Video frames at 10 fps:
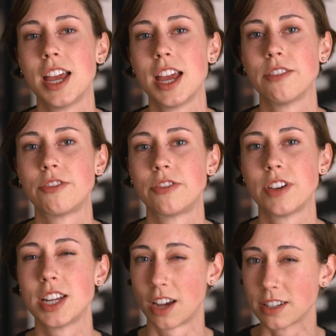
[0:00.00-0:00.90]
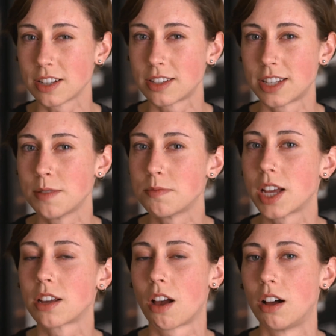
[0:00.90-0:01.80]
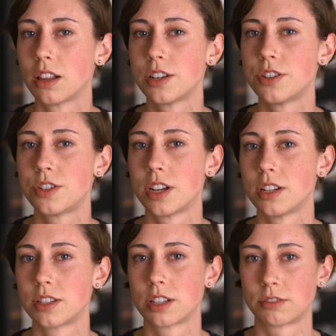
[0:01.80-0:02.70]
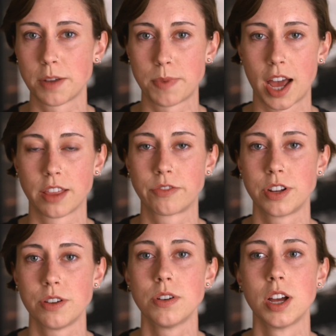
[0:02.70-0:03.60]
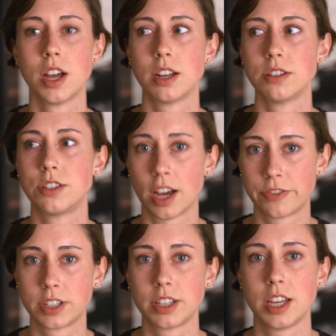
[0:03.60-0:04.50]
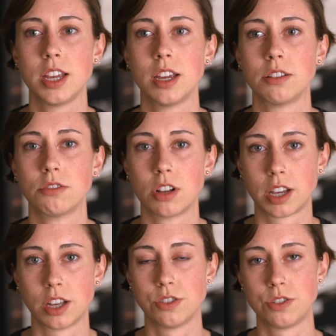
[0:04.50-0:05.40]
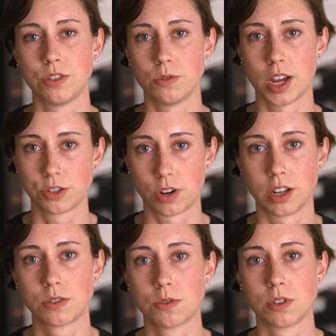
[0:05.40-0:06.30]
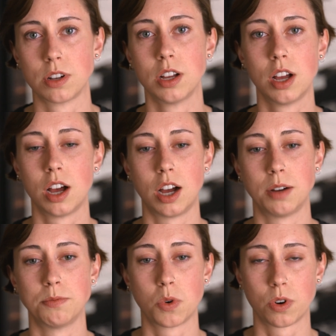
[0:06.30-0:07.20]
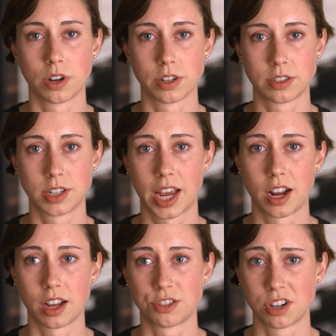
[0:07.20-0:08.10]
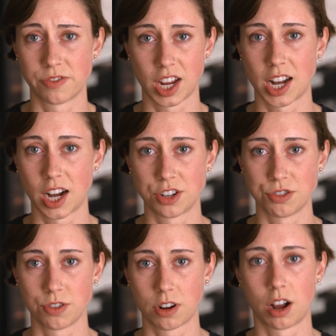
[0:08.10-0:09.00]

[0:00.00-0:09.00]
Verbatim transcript: If it doesn't seem like college is the right path for you, definitely look into a trade school um, or get a certificate at a junior